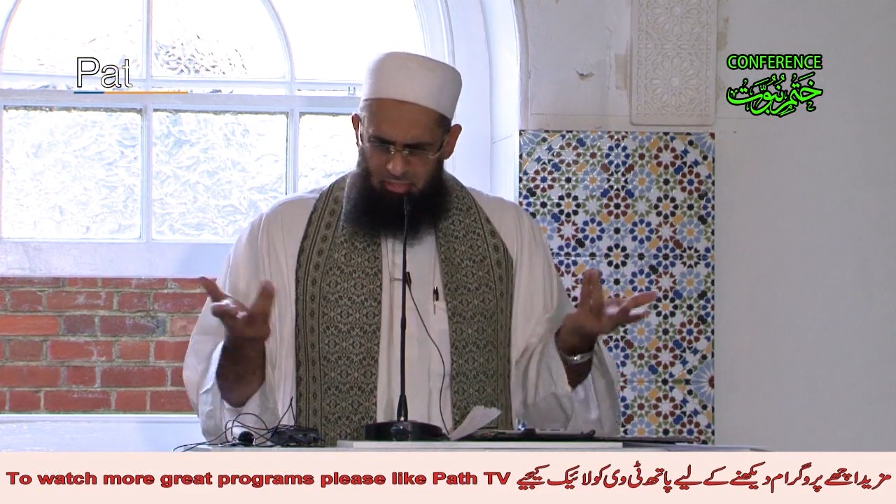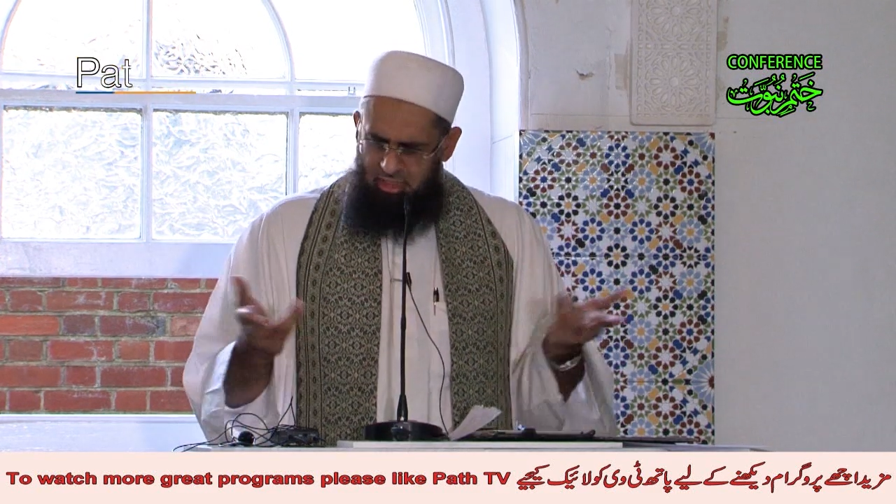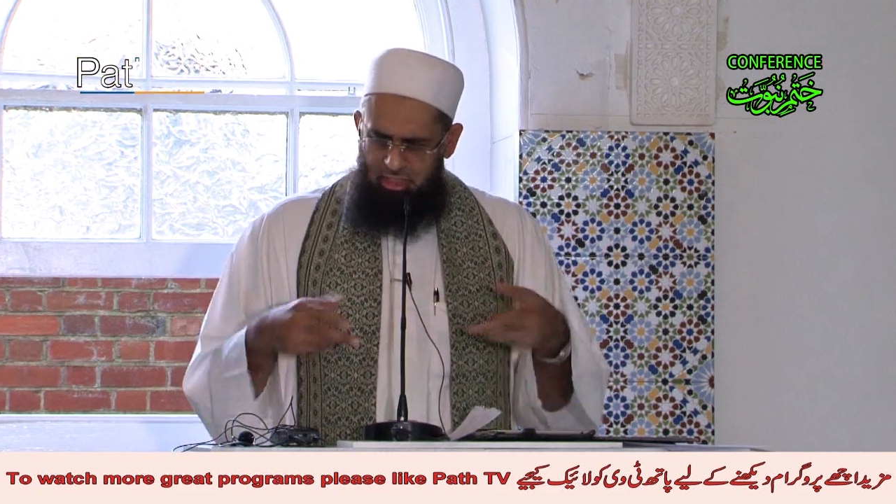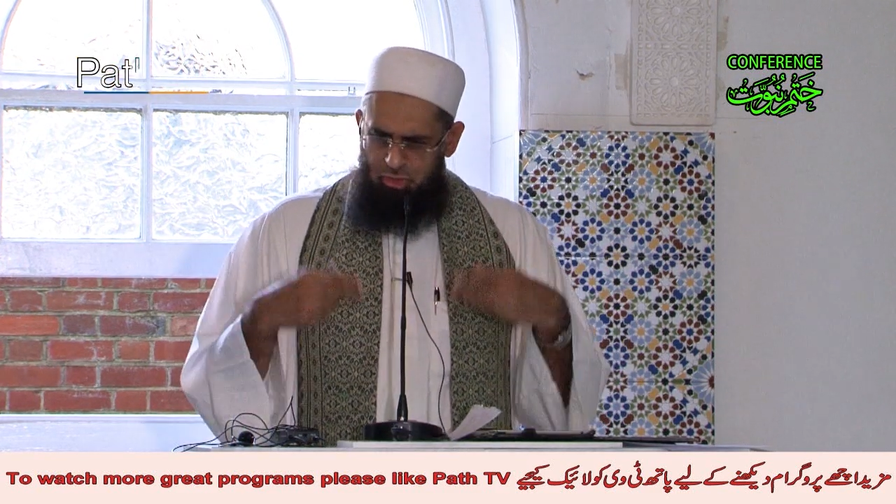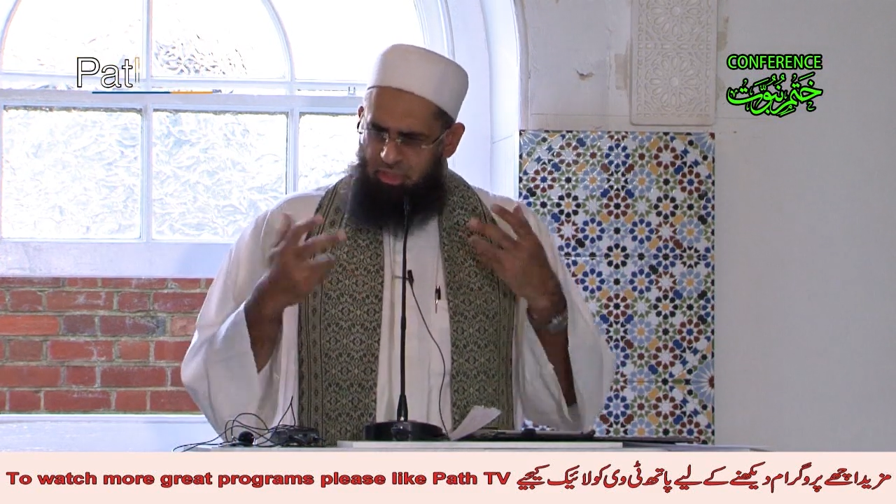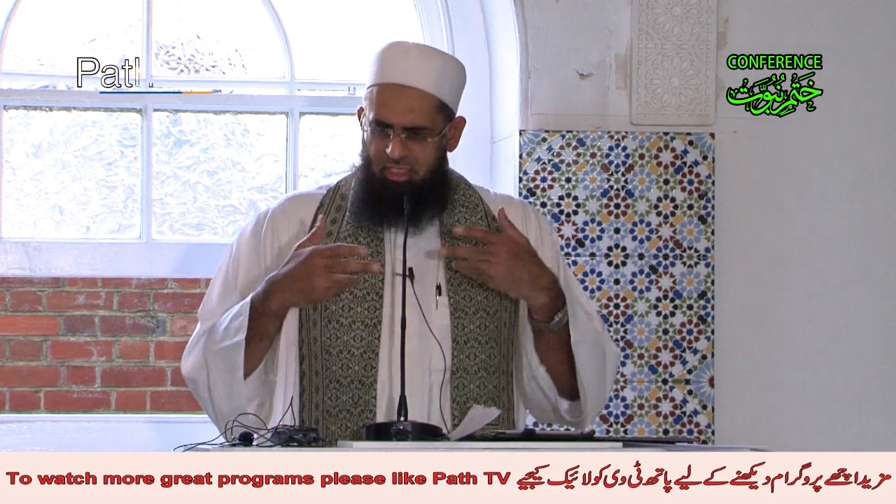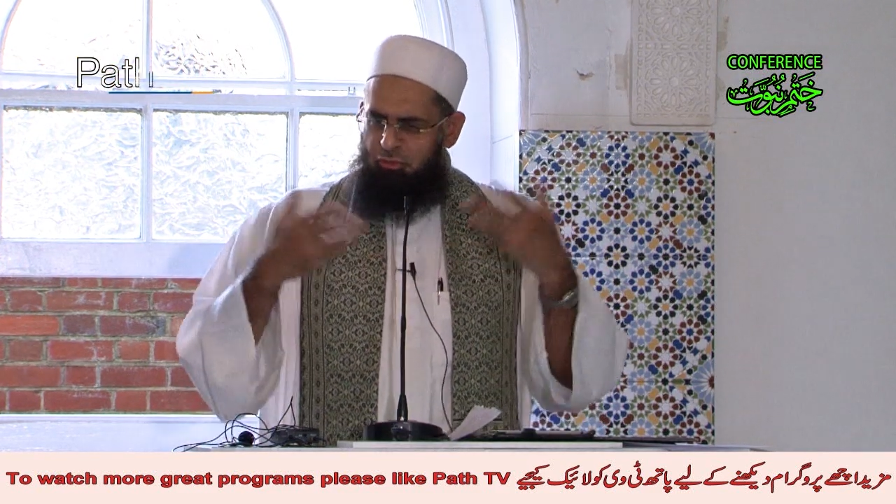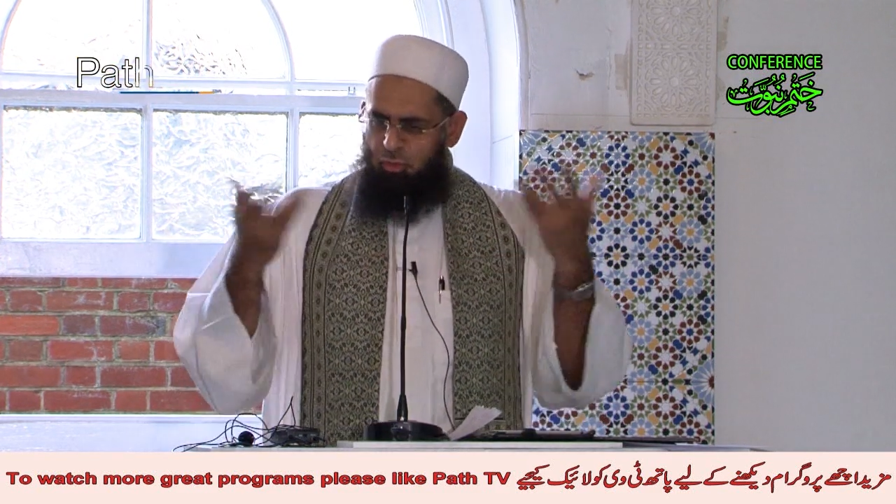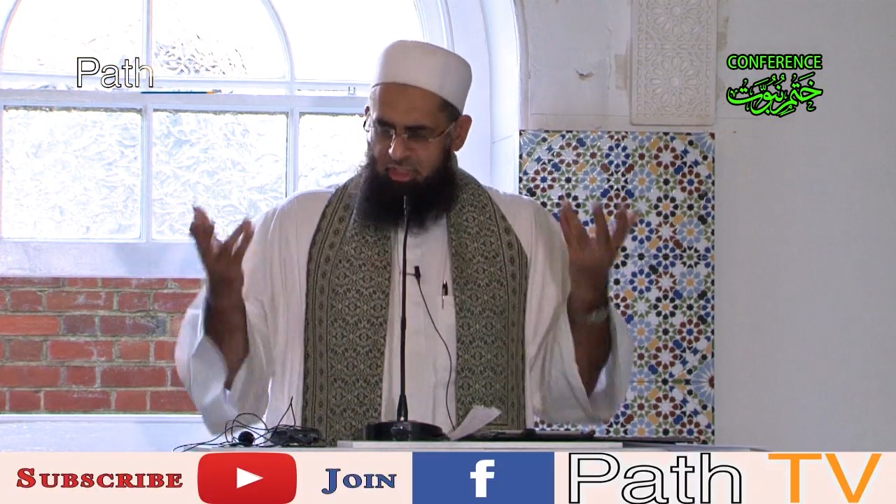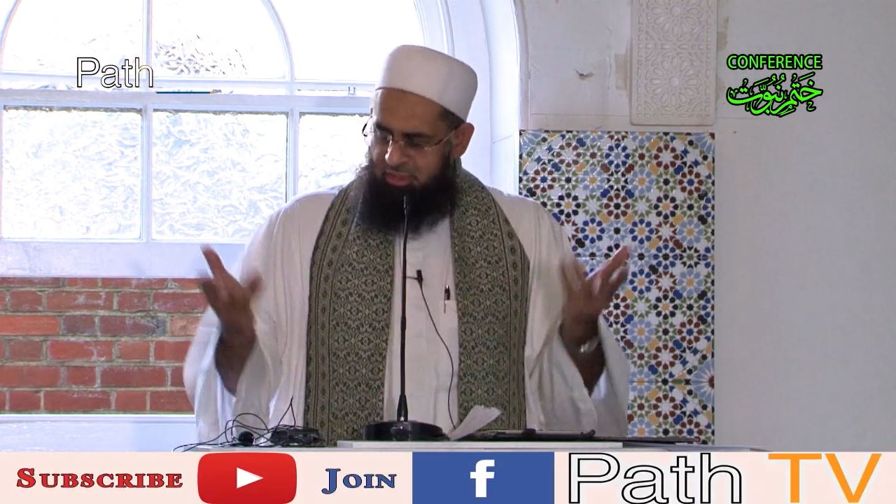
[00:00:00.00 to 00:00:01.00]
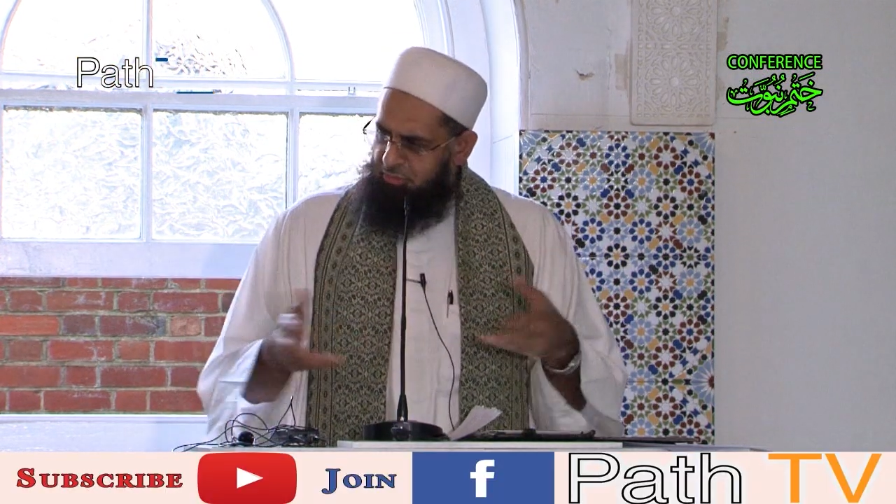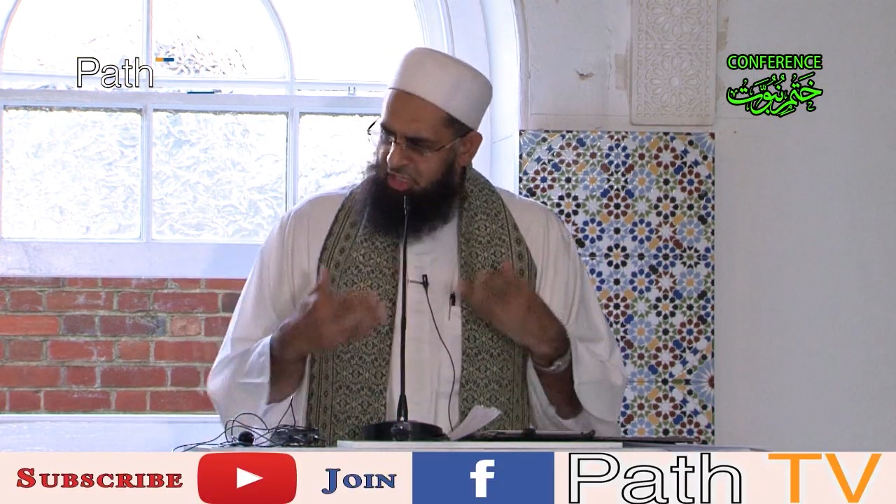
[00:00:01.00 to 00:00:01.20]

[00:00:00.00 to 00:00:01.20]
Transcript: need to give you all of the